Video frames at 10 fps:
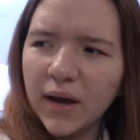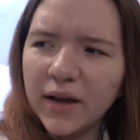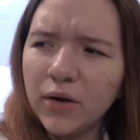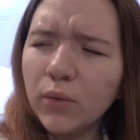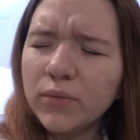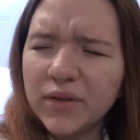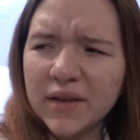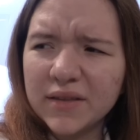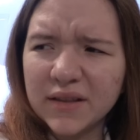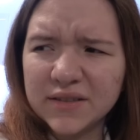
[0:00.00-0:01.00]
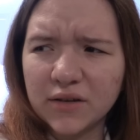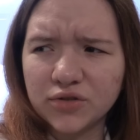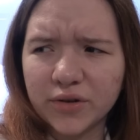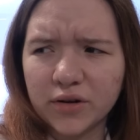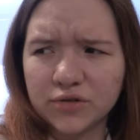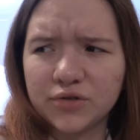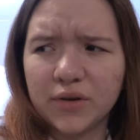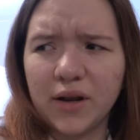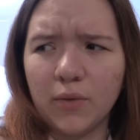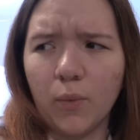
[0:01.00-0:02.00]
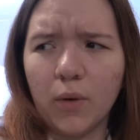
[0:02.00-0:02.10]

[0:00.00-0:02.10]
I don't think that's how trick-or-treating